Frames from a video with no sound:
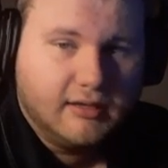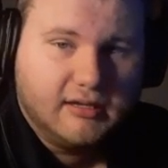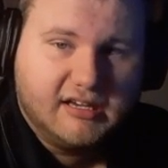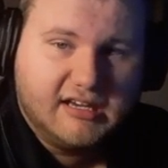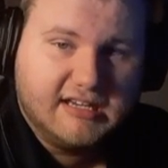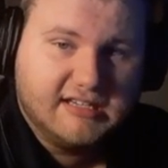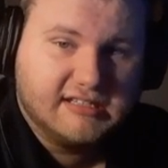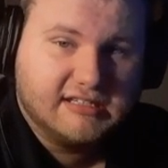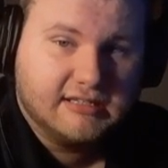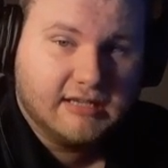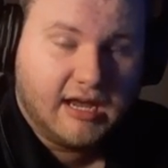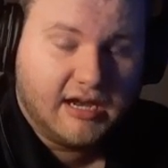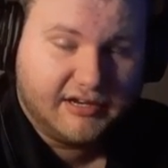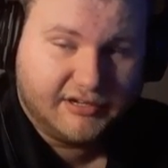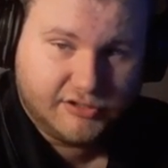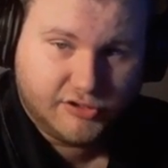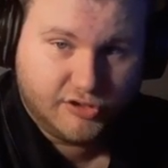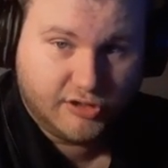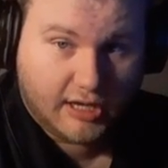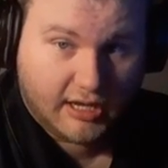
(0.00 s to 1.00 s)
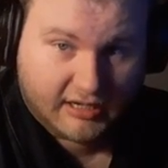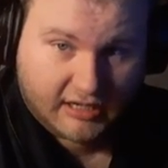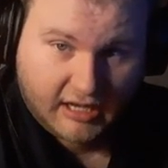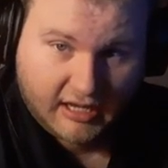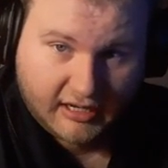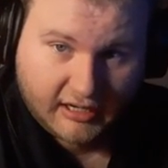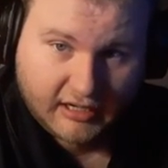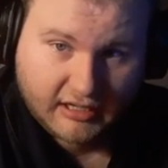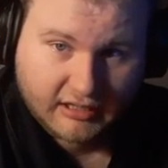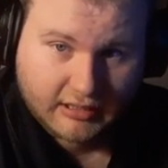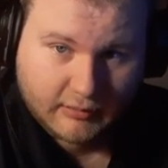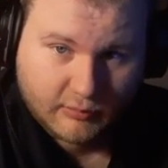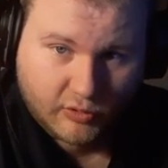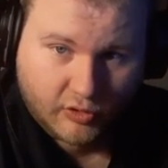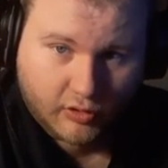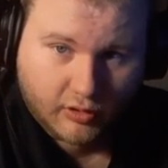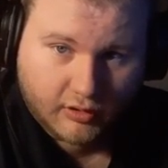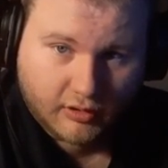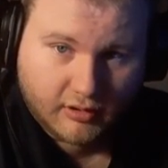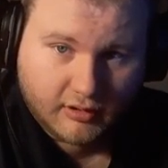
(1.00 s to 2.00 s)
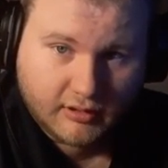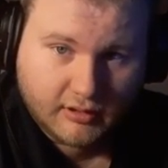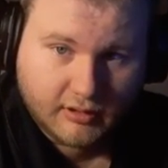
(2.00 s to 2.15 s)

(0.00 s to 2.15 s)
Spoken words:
he's not a Jedi anymore.